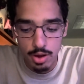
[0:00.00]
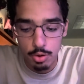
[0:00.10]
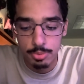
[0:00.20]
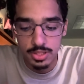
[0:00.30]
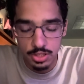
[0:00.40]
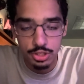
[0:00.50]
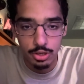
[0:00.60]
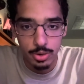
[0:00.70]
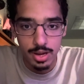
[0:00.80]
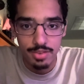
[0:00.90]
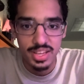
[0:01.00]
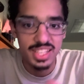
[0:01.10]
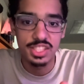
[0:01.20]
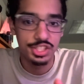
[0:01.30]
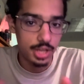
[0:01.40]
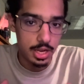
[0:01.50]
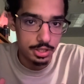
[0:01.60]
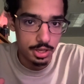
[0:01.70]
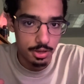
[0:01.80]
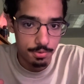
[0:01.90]
position graph, isn't
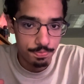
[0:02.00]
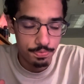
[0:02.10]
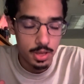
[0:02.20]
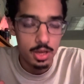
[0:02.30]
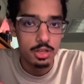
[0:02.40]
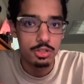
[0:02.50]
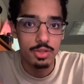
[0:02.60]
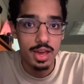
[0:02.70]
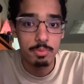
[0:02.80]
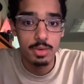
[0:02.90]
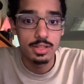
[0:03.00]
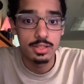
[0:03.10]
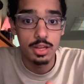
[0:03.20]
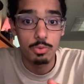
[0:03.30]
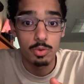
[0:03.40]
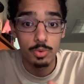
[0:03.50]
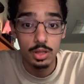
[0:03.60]
changing. So that means that when we